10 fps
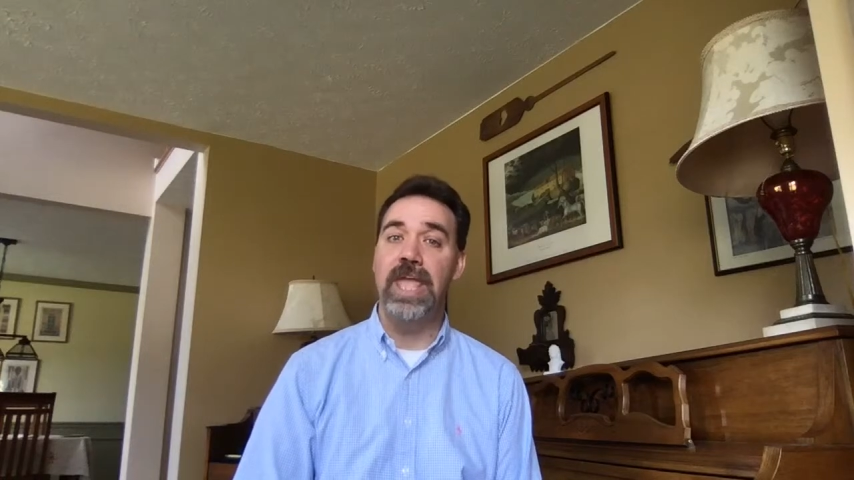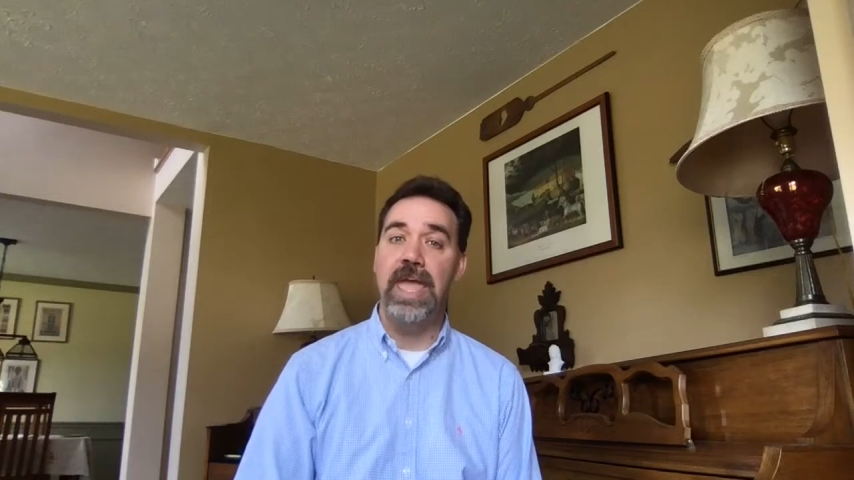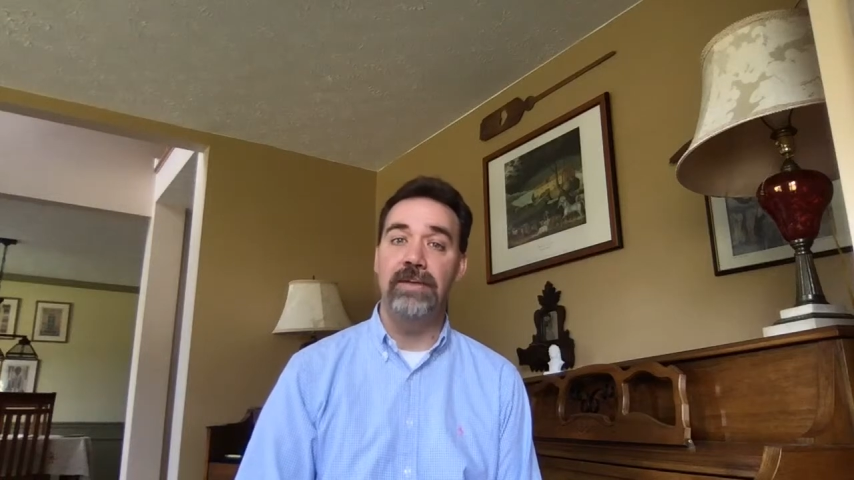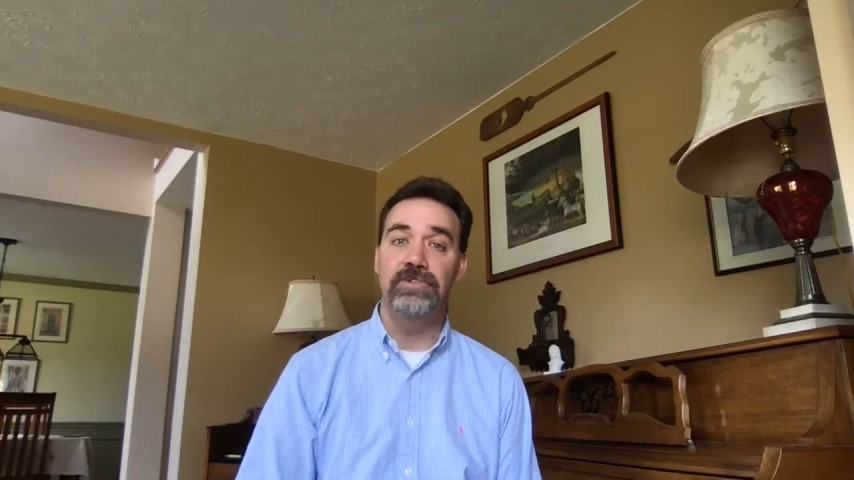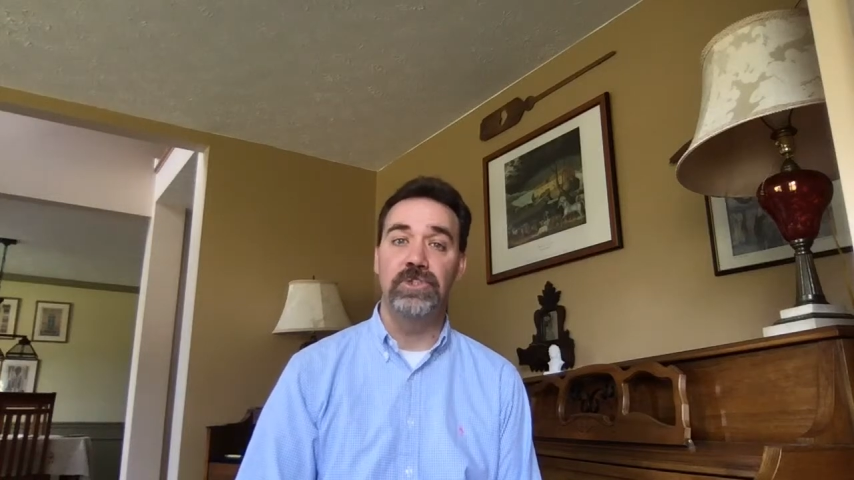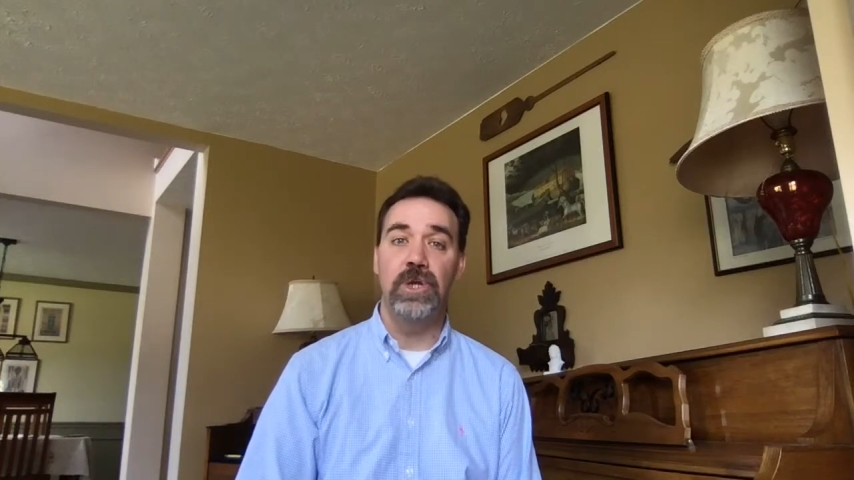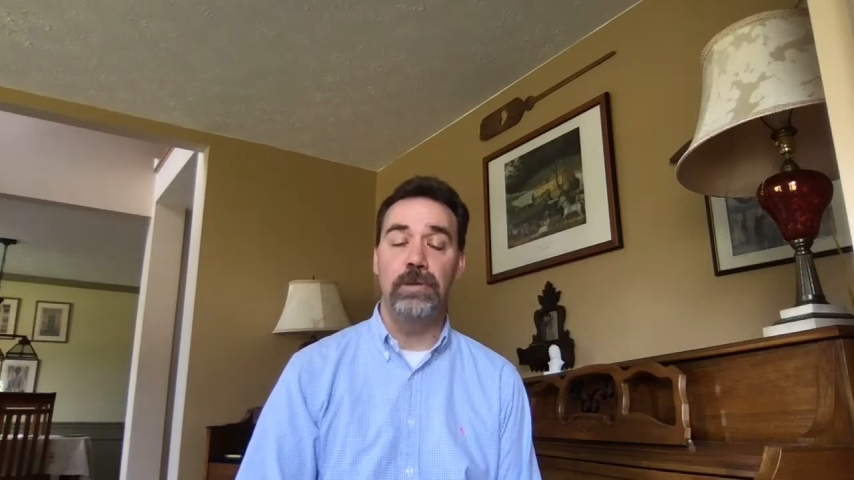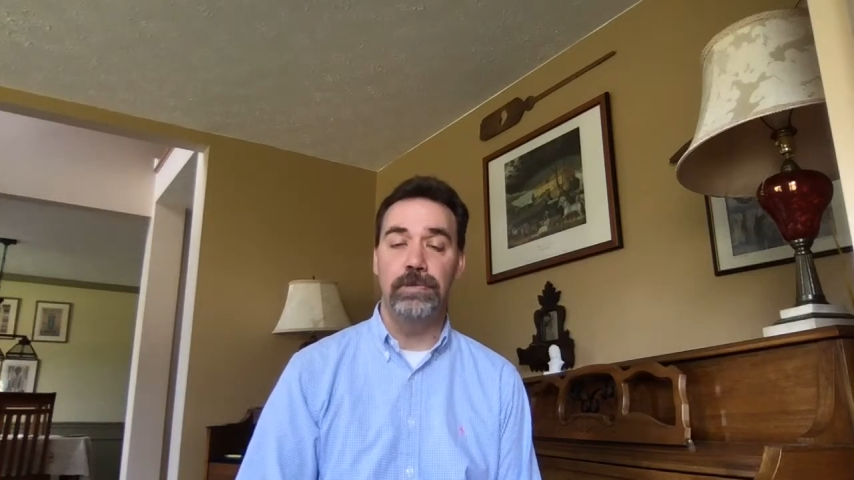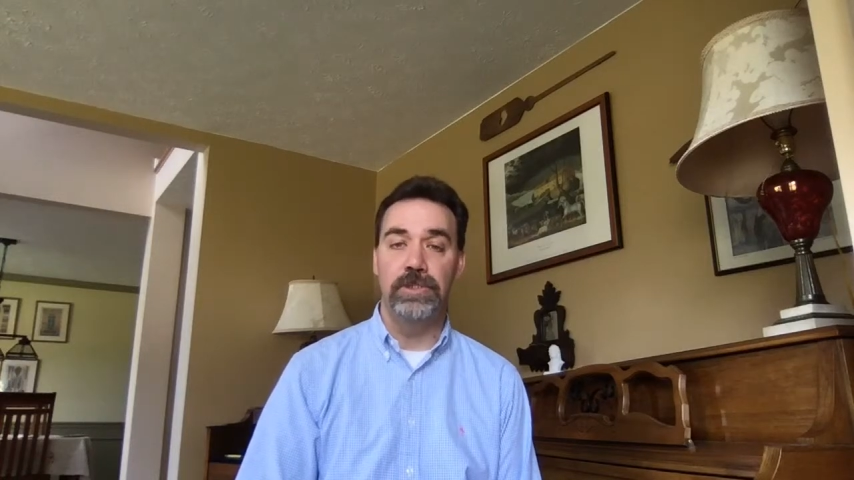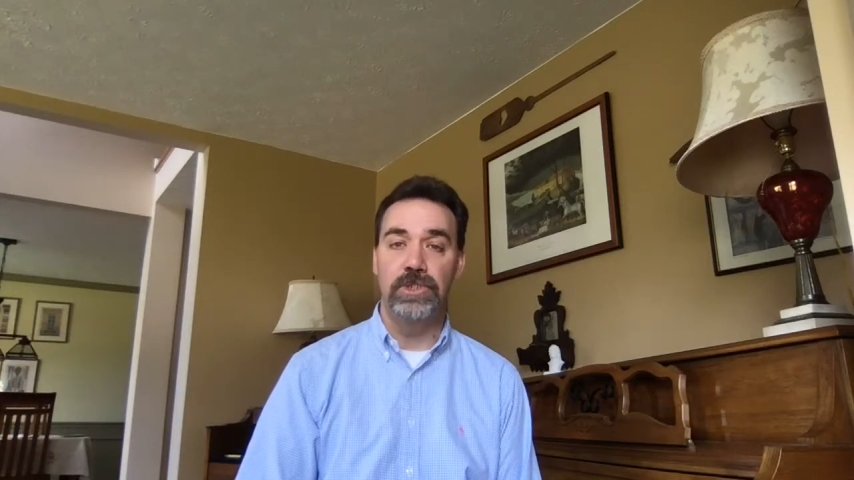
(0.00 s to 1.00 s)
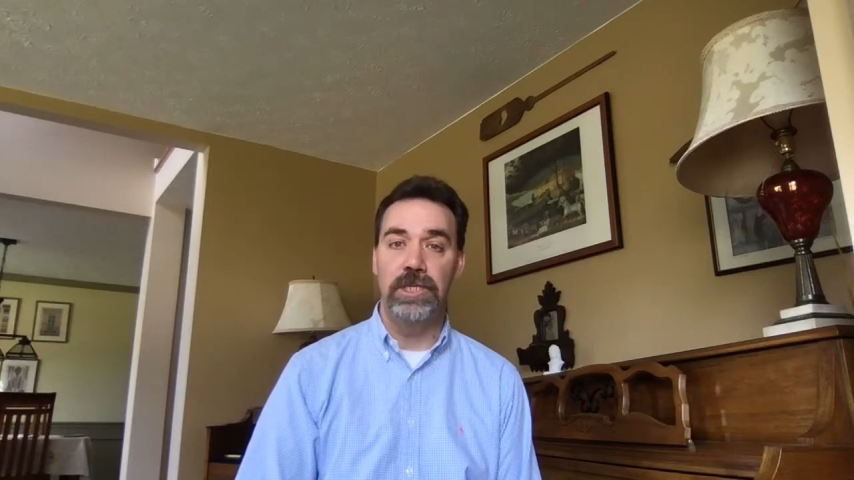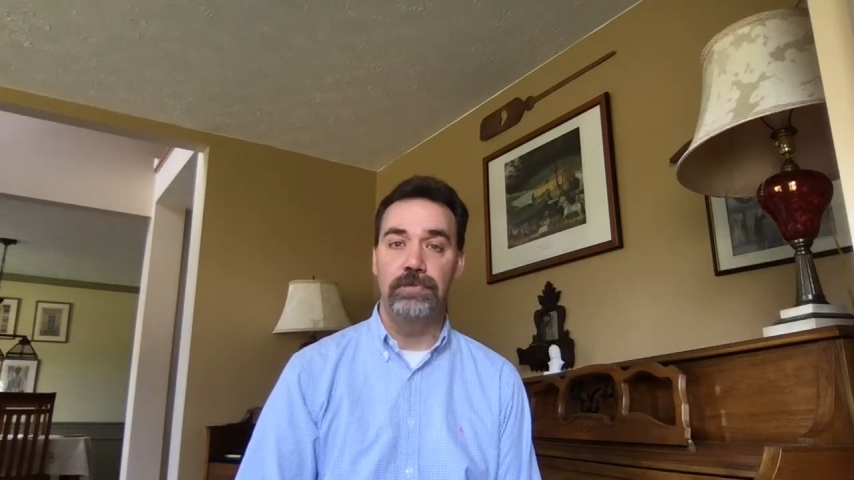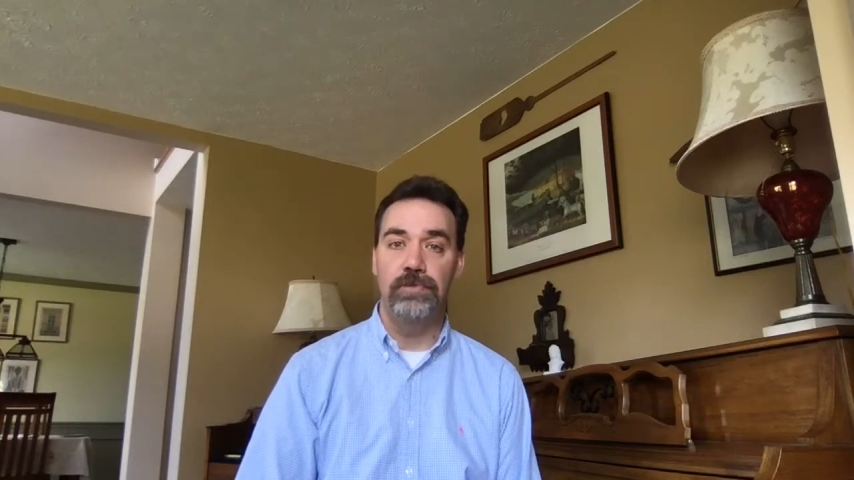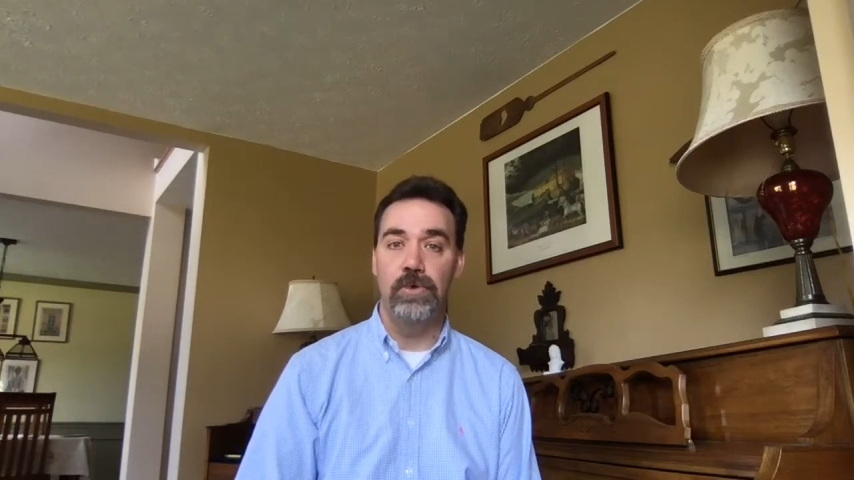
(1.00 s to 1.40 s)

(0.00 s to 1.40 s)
F sharp and G.